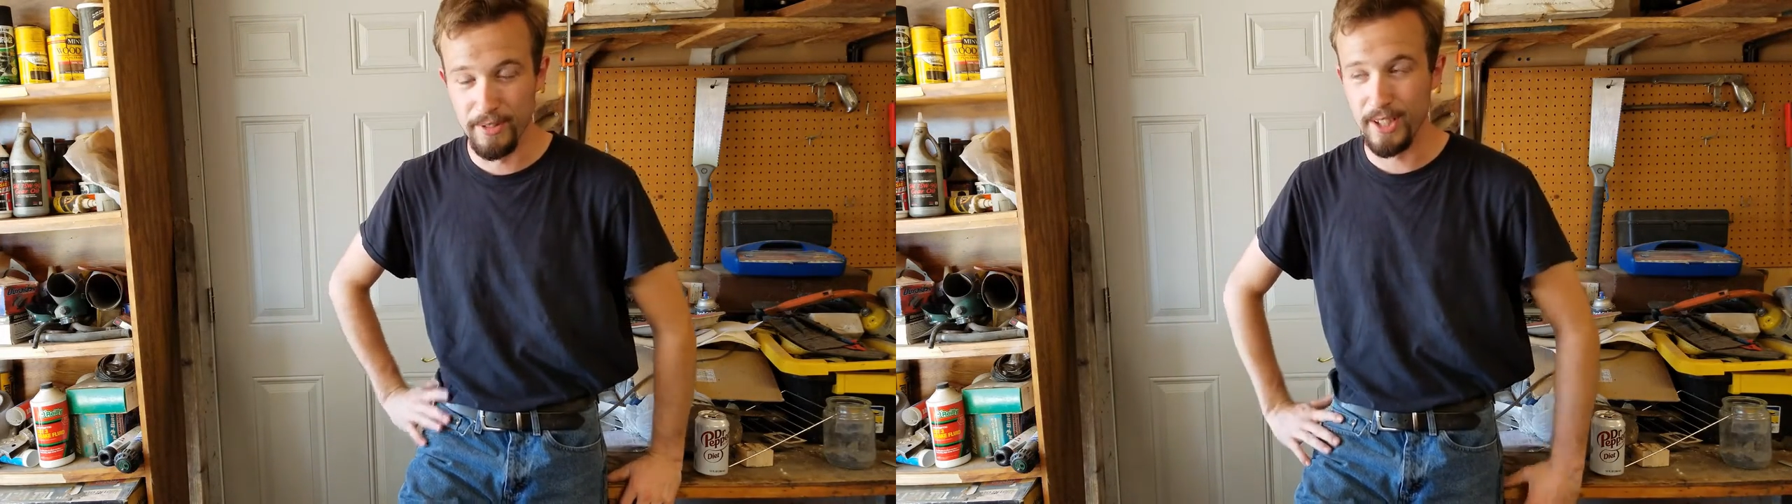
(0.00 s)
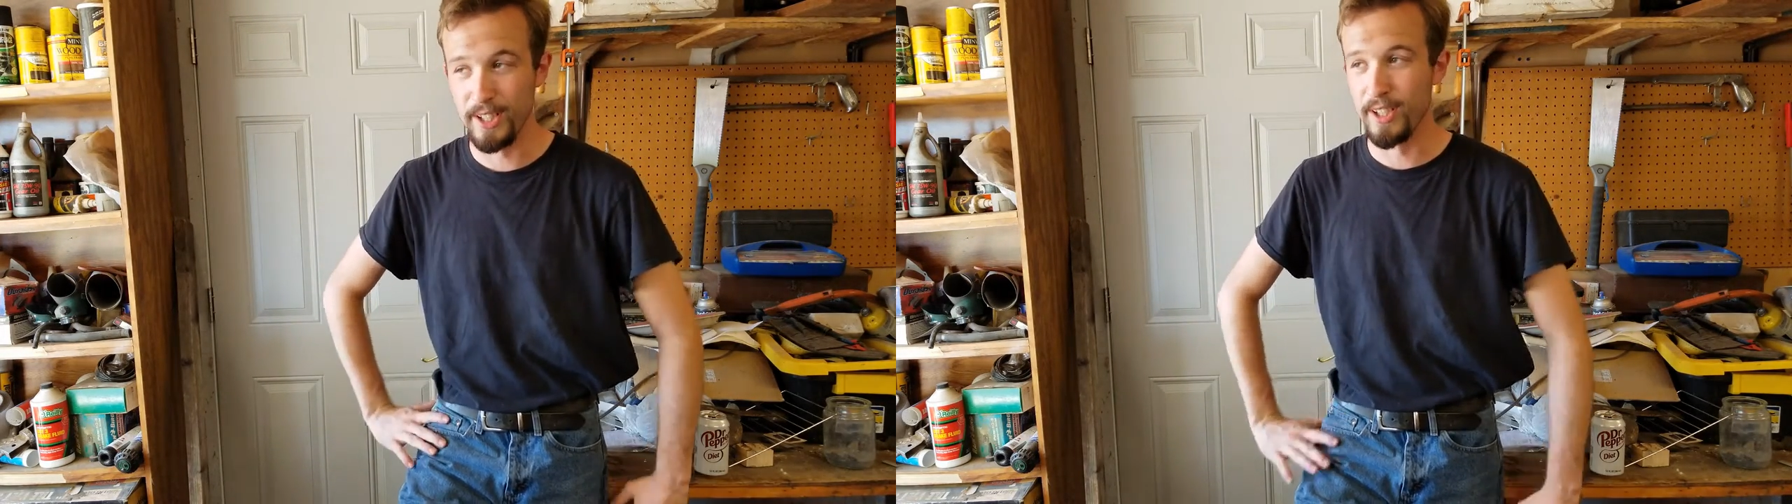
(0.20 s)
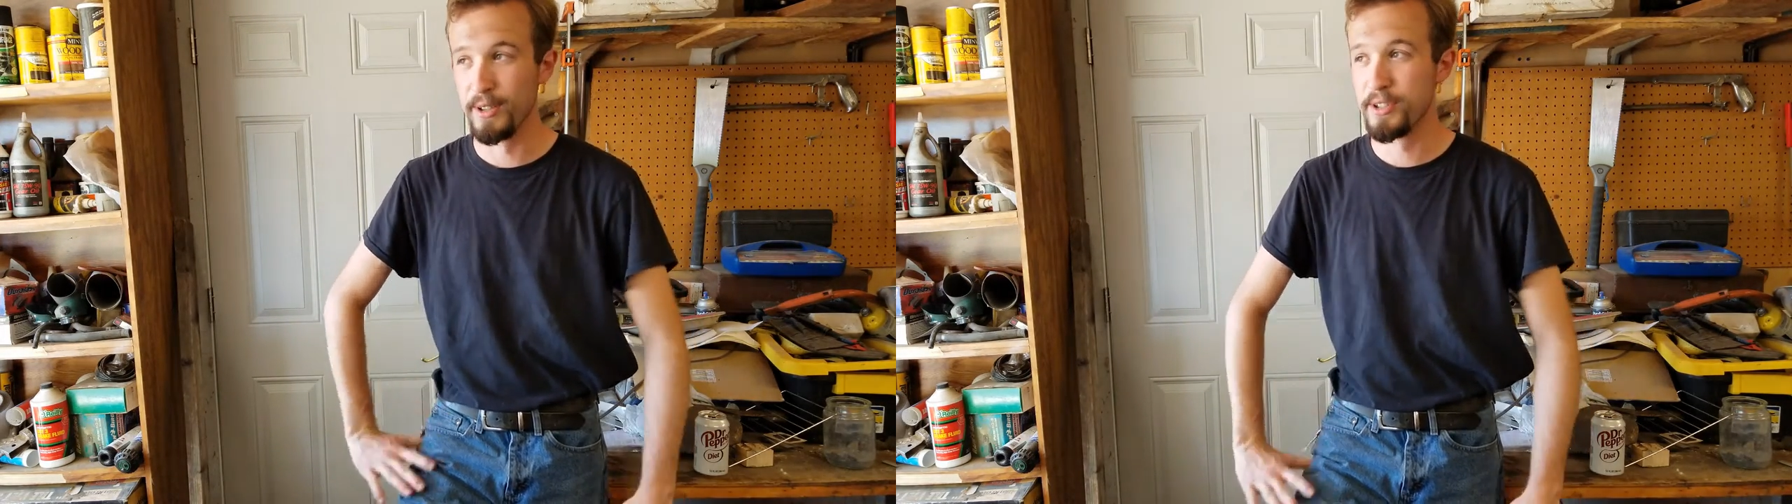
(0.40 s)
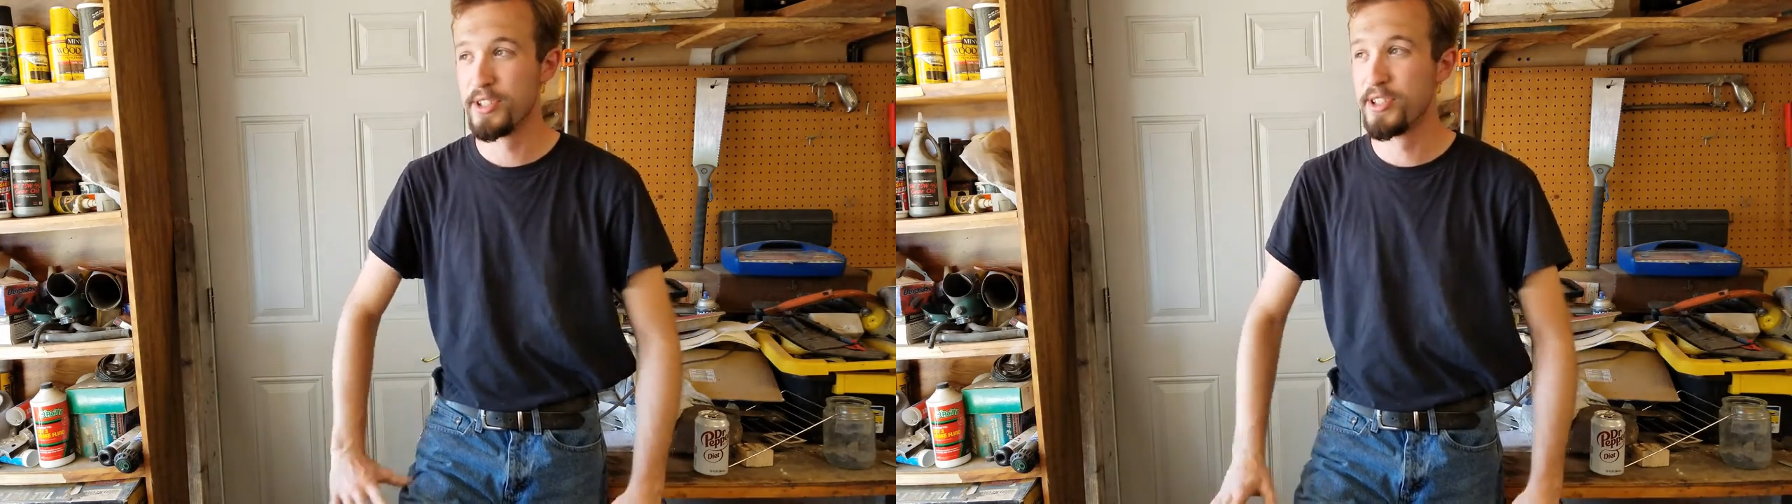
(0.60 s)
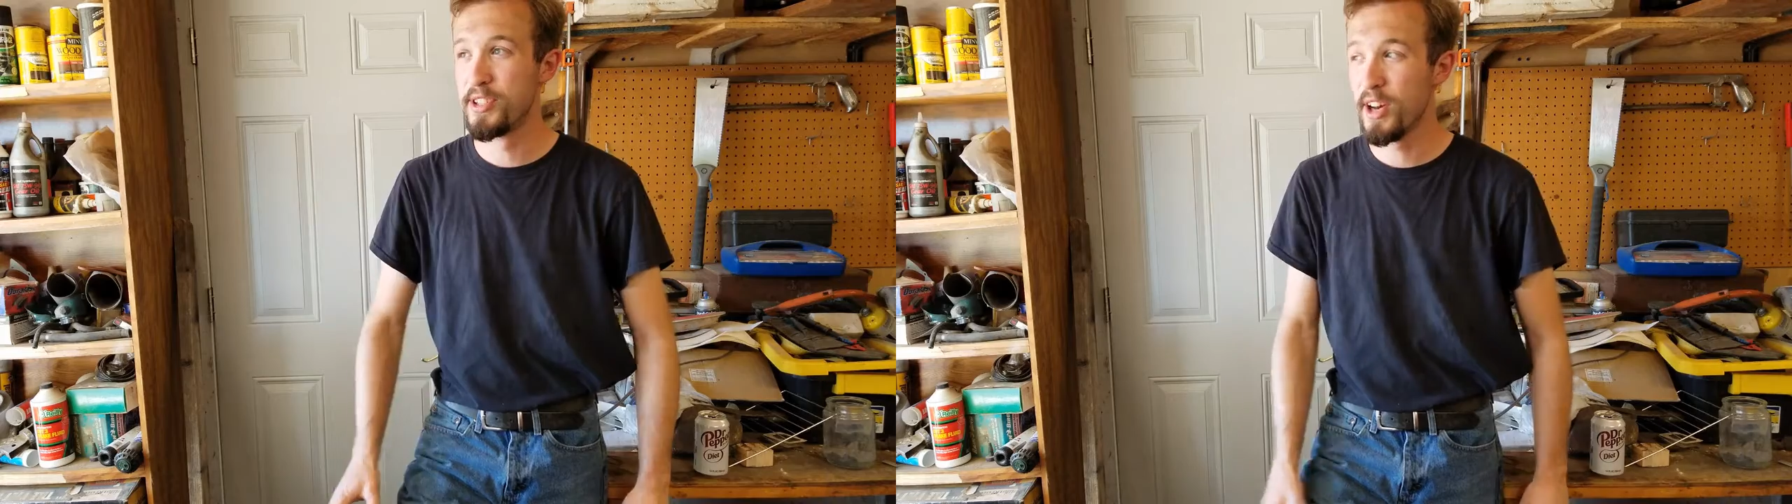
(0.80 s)
video.
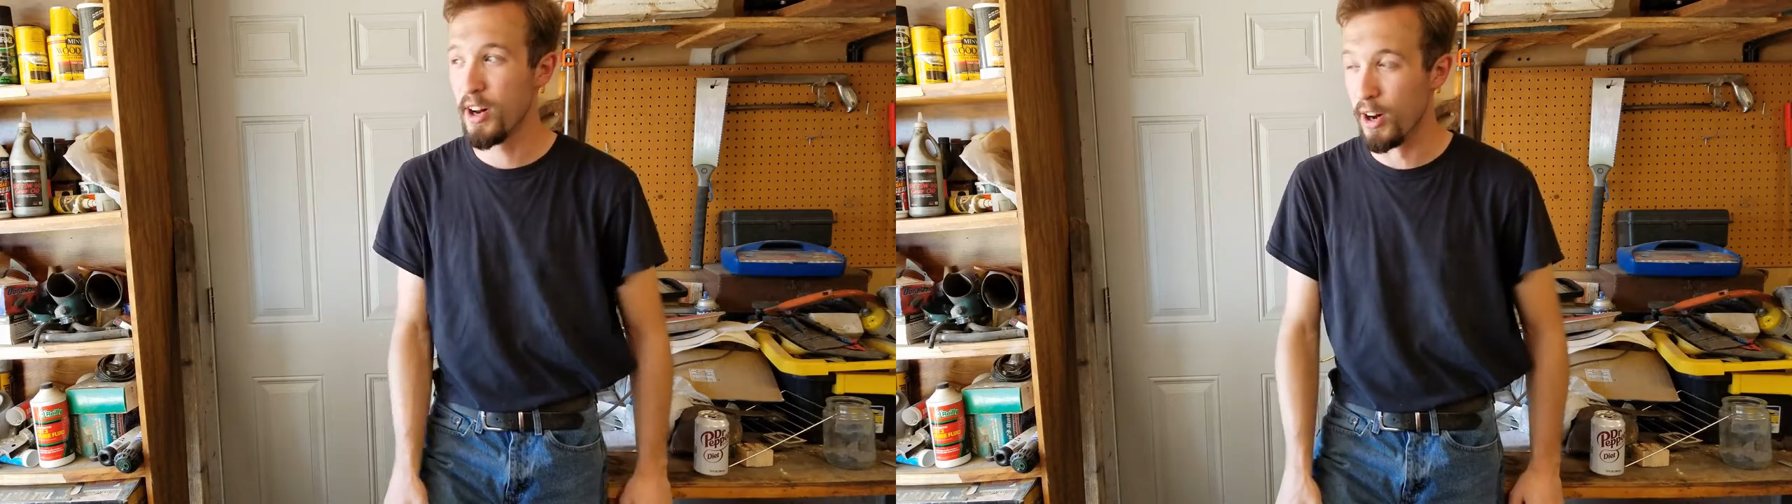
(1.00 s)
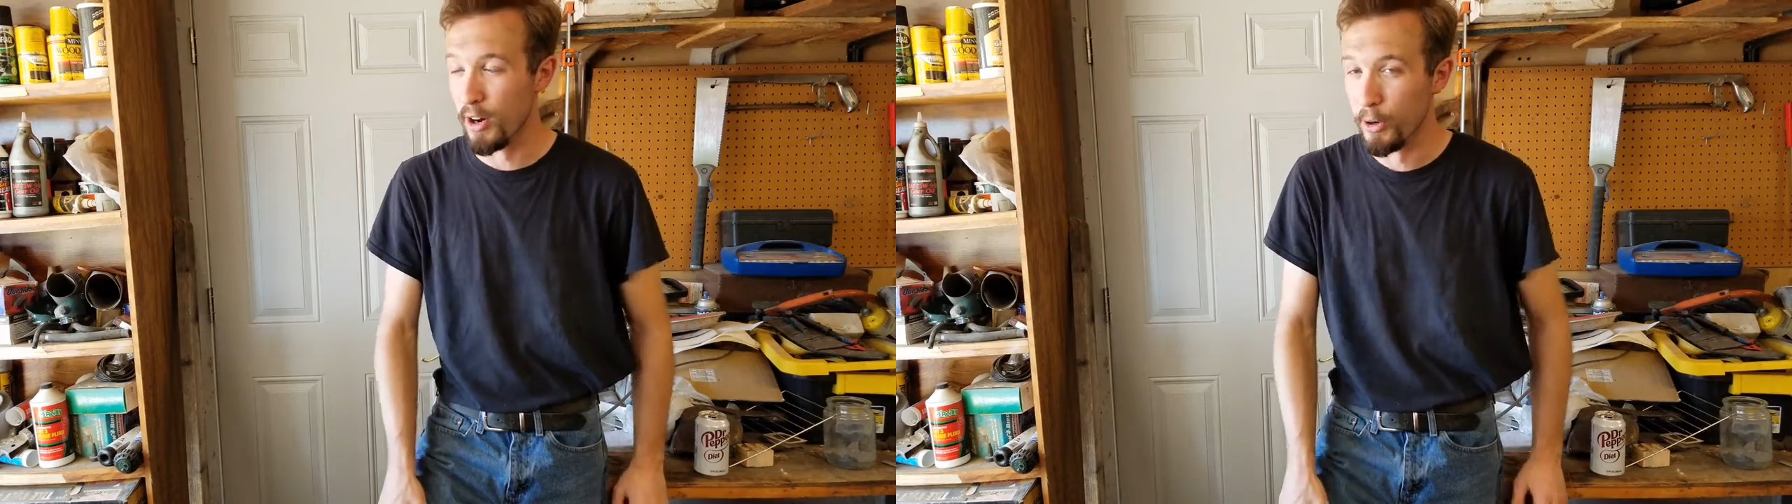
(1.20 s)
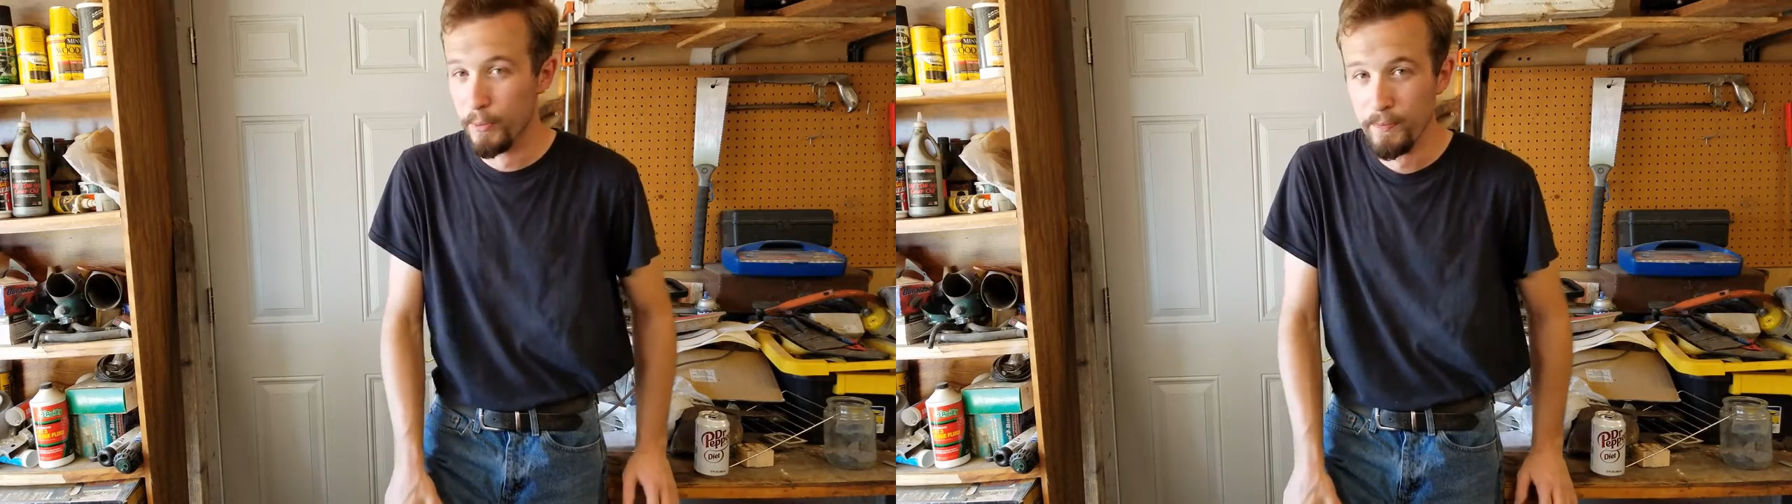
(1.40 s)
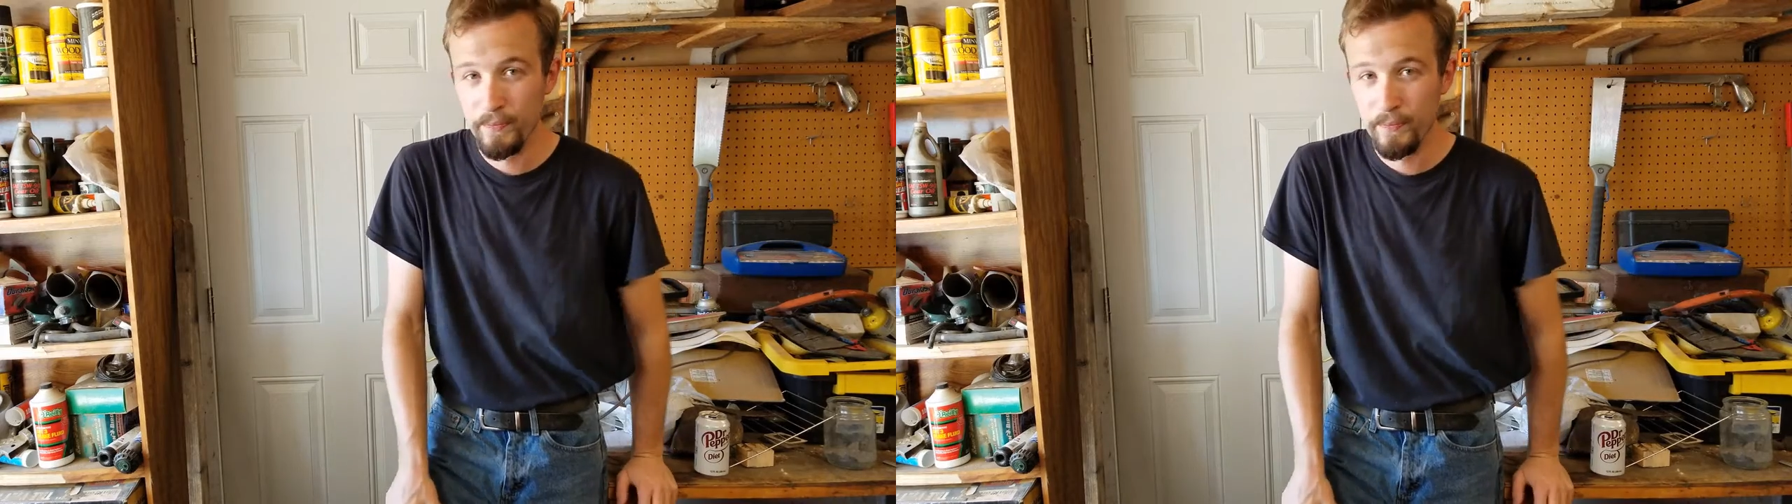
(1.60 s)
So,